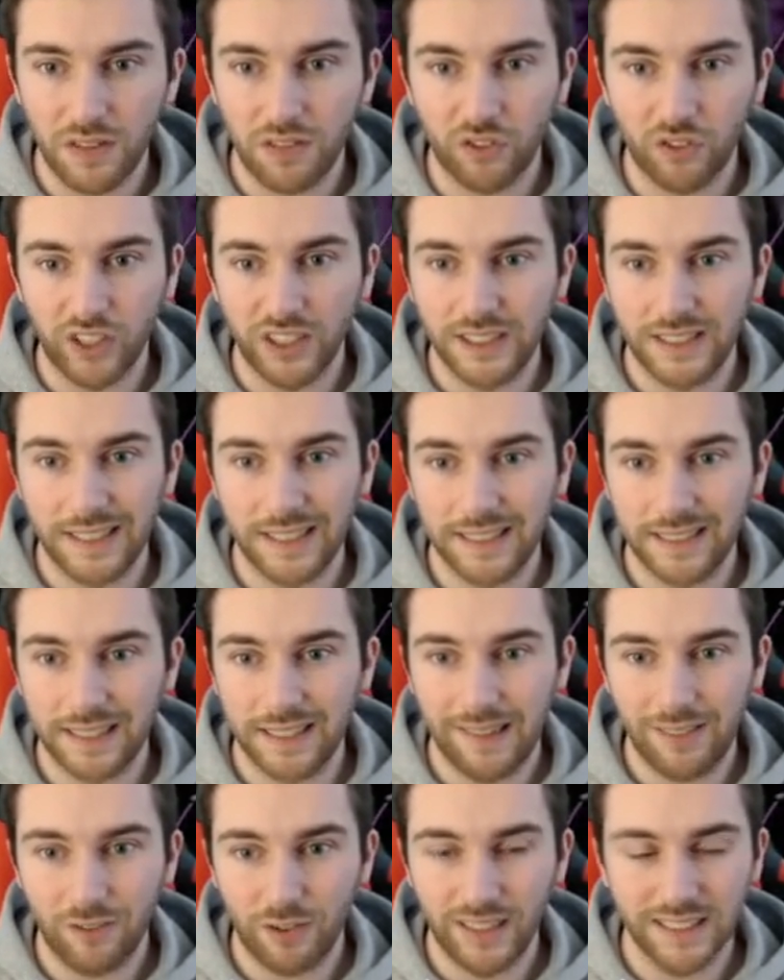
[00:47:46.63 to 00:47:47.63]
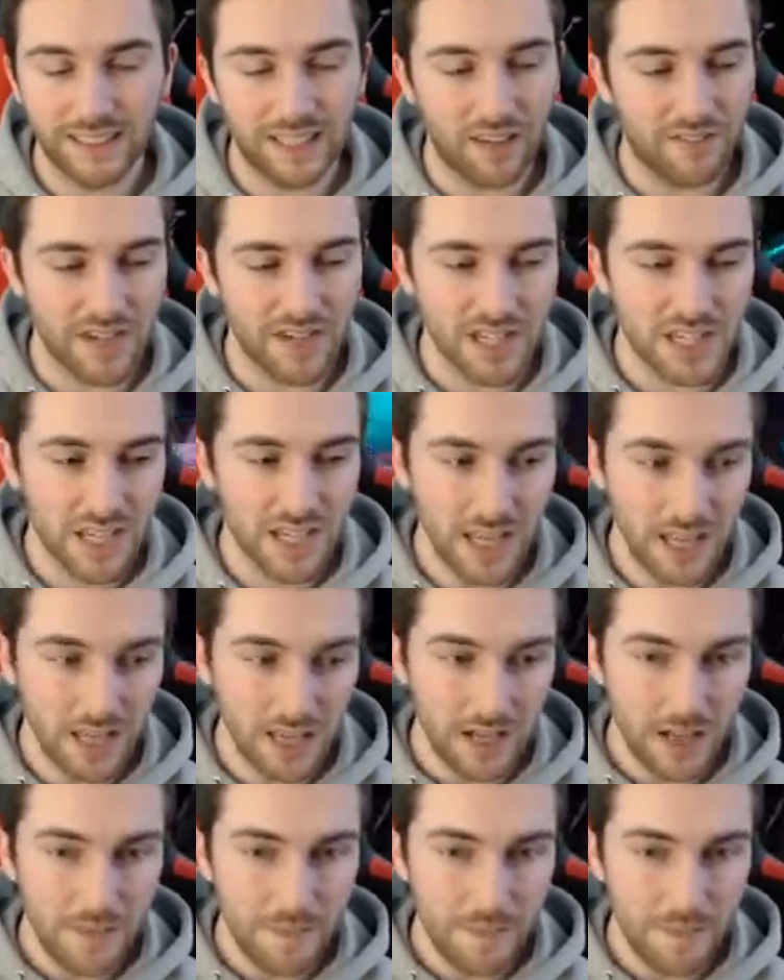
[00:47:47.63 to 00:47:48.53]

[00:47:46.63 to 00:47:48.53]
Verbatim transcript: three sixty, three seventy.